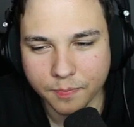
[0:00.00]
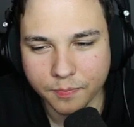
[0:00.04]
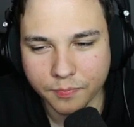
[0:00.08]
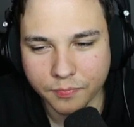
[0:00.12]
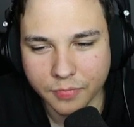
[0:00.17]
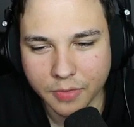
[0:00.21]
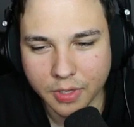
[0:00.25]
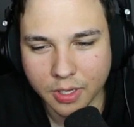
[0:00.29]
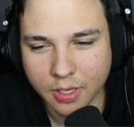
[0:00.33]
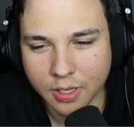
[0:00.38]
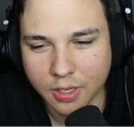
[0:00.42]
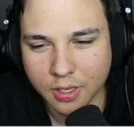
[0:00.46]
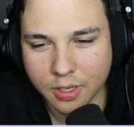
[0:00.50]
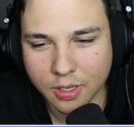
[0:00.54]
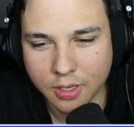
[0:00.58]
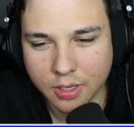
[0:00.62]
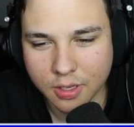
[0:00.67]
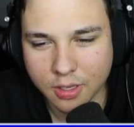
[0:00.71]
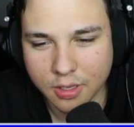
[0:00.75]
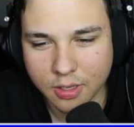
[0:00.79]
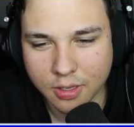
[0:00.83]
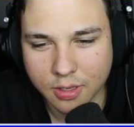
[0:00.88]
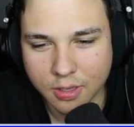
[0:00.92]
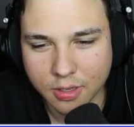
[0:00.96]
All right, all
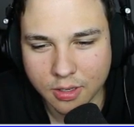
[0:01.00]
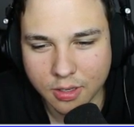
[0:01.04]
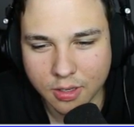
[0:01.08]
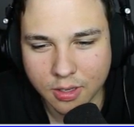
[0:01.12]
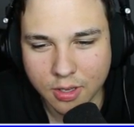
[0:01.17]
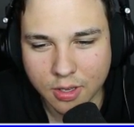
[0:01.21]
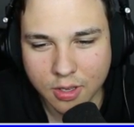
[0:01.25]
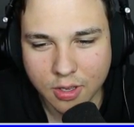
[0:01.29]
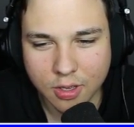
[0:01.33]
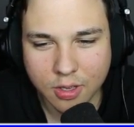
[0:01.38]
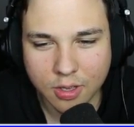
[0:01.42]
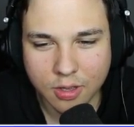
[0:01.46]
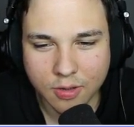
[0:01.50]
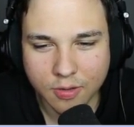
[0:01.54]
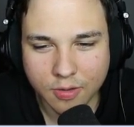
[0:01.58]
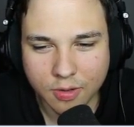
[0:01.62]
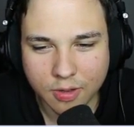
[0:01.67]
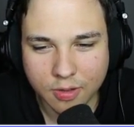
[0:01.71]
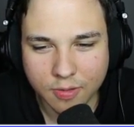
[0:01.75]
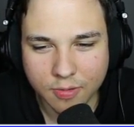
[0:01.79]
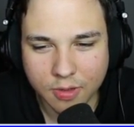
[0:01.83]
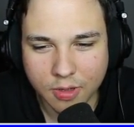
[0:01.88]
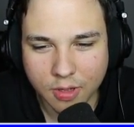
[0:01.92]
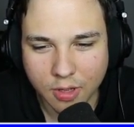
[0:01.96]
right. I'll step
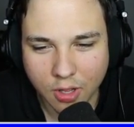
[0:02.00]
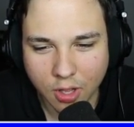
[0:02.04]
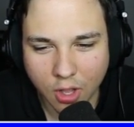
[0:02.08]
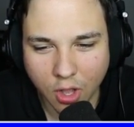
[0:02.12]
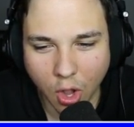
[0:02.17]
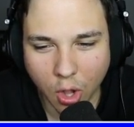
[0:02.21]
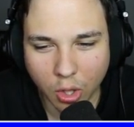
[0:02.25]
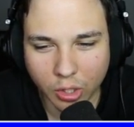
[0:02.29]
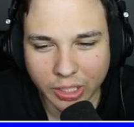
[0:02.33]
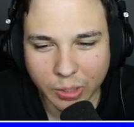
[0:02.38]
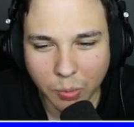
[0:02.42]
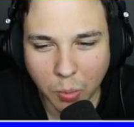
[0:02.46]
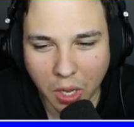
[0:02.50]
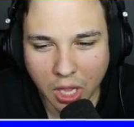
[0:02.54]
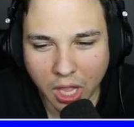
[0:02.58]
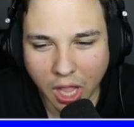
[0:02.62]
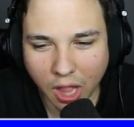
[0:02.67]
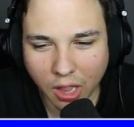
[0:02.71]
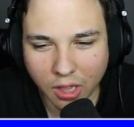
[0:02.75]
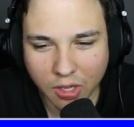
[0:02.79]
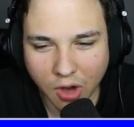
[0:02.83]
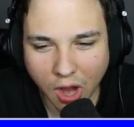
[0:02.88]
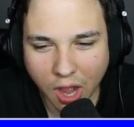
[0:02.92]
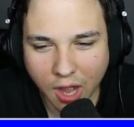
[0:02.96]
off. Goldy, what
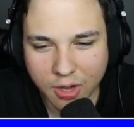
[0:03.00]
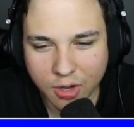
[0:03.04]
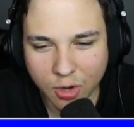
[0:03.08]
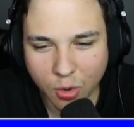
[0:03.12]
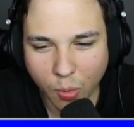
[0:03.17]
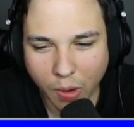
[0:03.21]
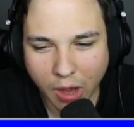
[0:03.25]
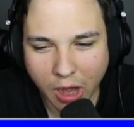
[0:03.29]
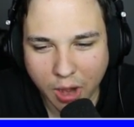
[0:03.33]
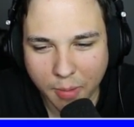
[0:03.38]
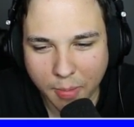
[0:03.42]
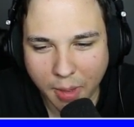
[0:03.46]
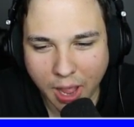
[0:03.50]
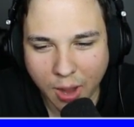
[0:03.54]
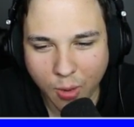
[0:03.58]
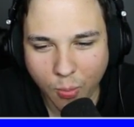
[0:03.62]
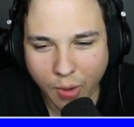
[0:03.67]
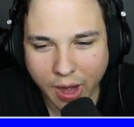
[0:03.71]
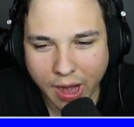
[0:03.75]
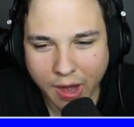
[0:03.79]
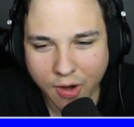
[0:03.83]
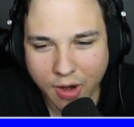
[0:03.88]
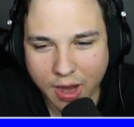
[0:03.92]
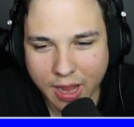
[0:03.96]
color underwear am I
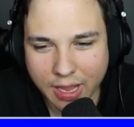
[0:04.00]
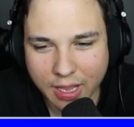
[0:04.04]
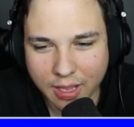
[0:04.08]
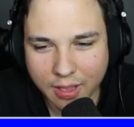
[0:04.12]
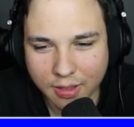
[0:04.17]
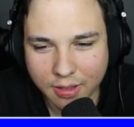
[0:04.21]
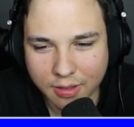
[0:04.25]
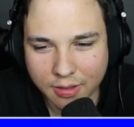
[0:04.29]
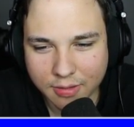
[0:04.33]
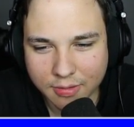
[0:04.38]
wearing?